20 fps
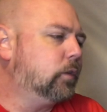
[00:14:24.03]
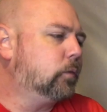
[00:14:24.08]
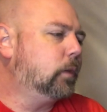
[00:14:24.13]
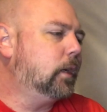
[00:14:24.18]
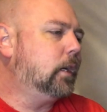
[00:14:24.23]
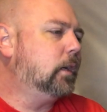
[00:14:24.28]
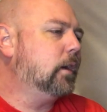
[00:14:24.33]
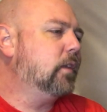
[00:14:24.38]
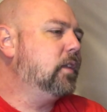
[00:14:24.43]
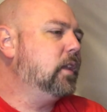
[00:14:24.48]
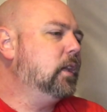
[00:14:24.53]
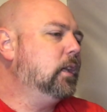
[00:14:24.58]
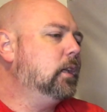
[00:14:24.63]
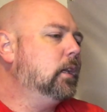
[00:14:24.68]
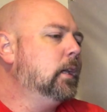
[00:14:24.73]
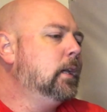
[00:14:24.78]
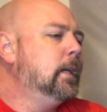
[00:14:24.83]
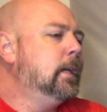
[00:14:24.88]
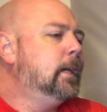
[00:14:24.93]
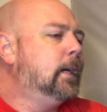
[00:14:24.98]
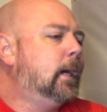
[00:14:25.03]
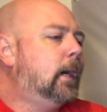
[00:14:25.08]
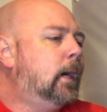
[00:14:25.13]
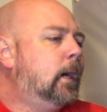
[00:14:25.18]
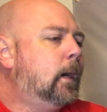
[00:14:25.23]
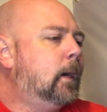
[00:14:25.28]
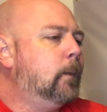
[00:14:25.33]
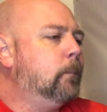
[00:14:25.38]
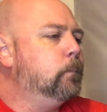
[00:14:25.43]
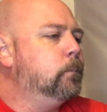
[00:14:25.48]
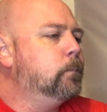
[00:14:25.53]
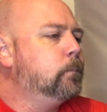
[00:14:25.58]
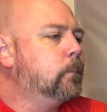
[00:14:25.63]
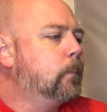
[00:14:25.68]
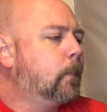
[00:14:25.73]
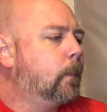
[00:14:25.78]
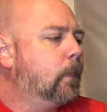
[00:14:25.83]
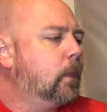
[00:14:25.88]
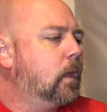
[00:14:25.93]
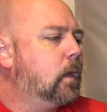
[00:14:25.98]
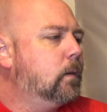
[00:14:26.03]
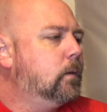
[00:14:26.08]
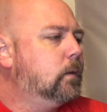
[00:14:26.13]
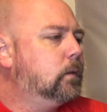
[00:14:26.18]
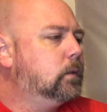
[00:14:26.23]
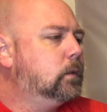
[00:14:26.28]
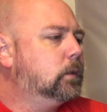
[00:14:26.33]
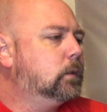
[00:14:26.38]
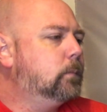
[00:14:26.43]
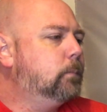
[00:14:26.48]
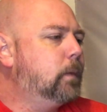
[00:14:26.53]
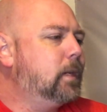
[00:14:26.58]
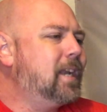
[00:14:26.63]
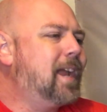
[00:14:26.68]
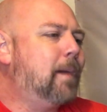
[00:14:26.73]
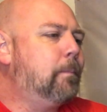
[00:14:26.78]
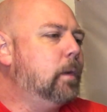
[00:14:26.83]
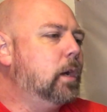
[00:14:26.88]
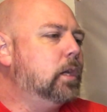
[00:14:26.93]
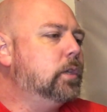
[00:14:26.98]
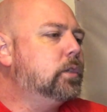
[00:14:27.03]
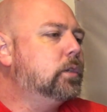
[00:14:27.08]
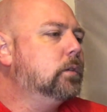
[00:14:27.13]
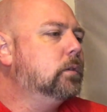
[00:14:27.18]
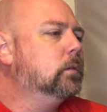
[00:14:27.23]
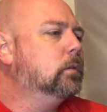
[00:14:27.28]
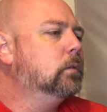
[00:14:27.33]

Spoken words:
the rear, I think. But not much.